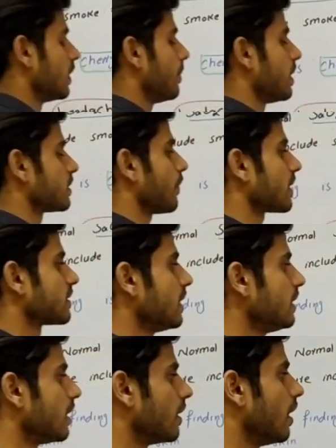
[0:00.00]
the basis of
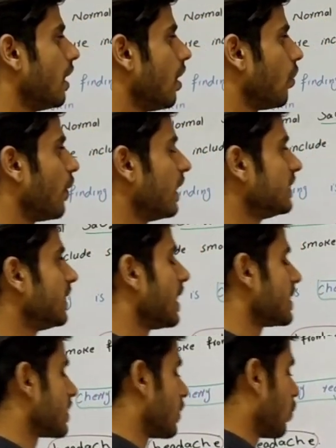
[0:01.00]
oxygen. When there
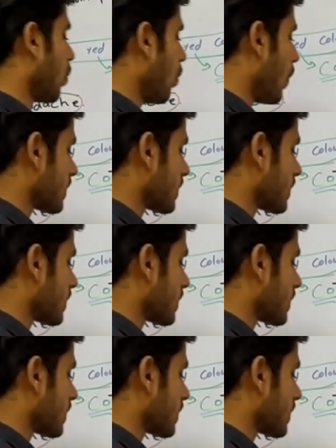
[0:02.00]
is a no